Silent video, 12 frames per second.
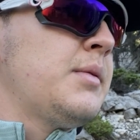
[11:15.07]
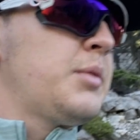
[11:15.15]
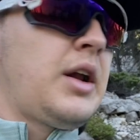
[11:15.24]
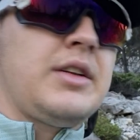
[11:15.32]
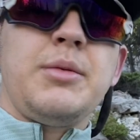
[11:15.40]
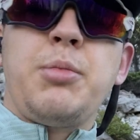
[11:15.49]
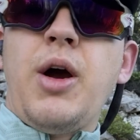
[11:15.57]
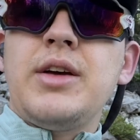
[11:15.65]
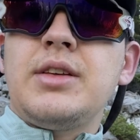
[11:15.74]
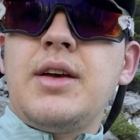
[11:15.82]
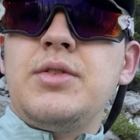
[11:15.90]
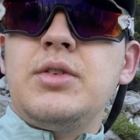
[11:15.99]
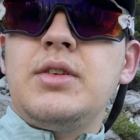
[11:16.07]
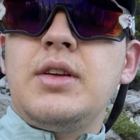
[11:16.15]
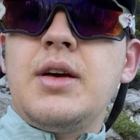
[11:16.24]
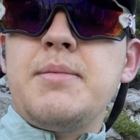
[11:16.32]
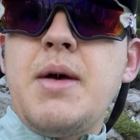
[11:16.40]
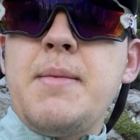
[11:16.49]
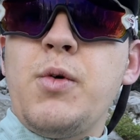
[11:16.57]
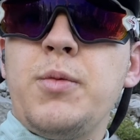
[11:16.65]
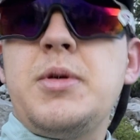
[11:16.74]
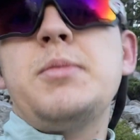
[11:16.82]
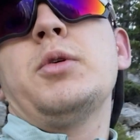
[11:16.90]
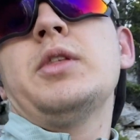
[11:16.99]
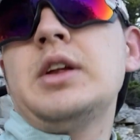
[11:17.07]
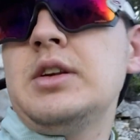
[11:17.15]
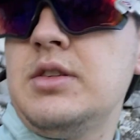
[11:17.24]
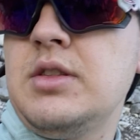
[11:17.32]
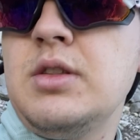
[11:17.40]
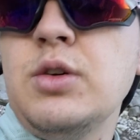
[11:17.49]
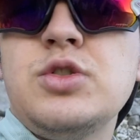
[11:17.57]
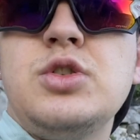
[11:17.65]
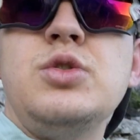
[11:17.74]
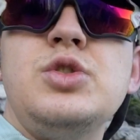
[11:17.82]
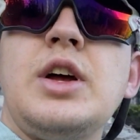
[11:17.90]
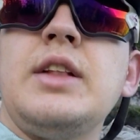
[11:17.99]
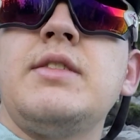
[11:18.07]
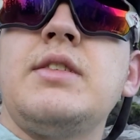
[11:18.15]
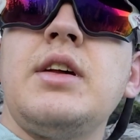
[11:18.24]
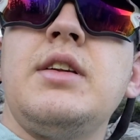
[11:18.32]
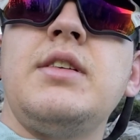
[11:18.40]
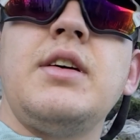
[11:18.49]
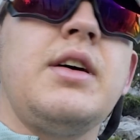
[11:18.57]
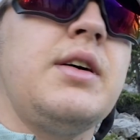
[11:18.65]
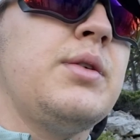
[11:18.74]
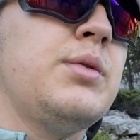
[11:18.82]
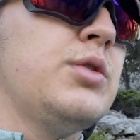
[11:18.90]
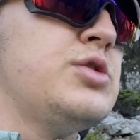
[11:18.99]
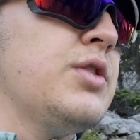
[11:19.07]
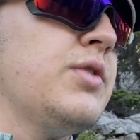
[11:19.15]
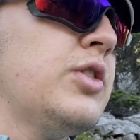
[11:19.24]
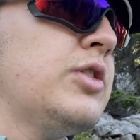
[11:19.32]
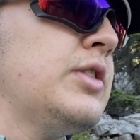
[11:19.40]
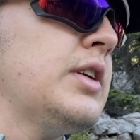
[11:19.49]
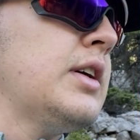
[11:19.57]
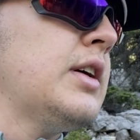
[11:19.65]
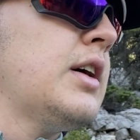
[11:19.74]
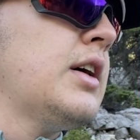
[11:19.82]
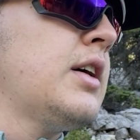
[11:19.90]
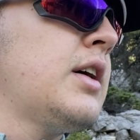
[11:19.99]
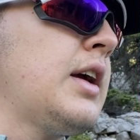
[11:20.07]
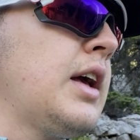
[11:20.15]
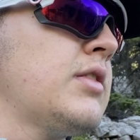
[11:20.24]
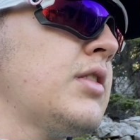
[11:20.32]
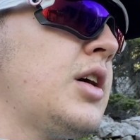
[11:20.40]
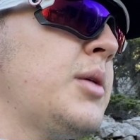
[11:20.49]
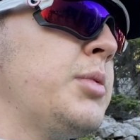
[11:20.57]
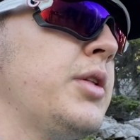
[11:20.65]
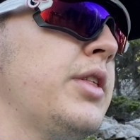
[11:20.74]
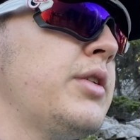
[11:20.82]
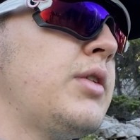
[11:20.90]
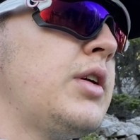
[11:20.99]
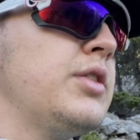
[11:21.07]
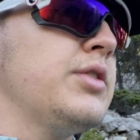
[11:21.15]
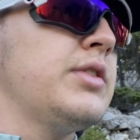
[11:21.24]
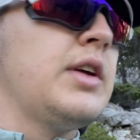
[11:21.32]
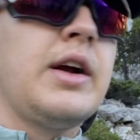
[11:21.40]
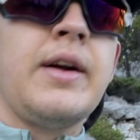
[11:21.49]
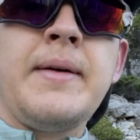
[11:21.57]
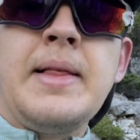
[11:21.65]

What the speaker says: kind of surprised I haven't met more people than those two gents that were traversing, I guess, a couple of the rundles there.